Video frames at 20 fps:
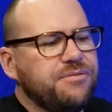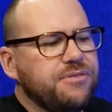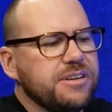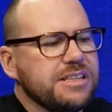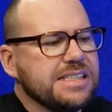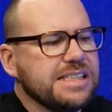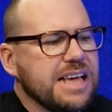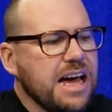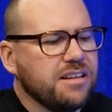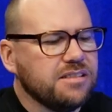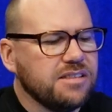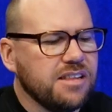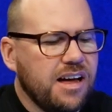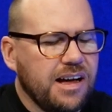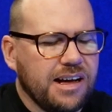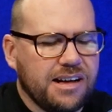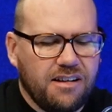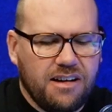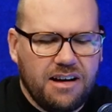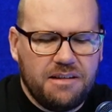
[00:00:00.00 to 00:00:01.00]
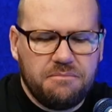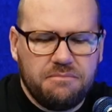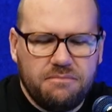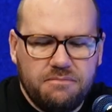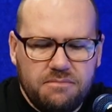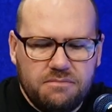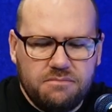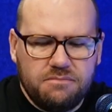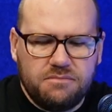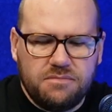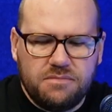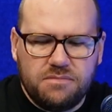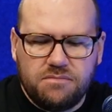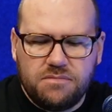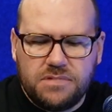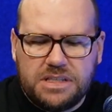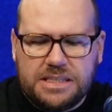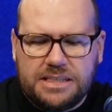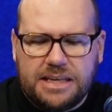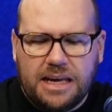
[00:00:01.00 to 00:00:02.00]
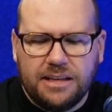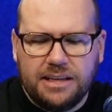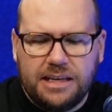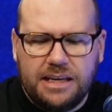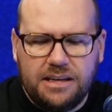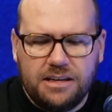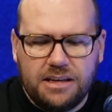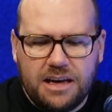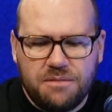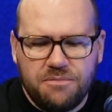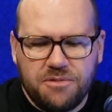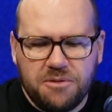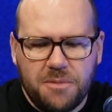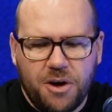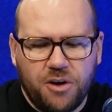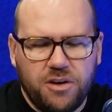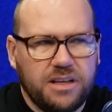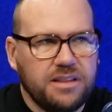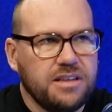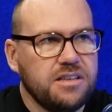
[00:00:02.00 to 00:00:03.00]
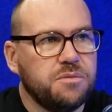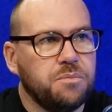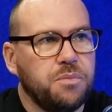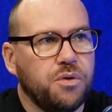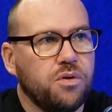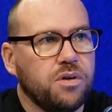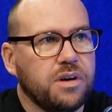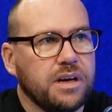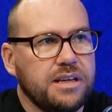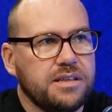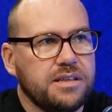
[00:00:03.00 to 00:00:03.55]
if it sounds like I'm selling and promoting this book,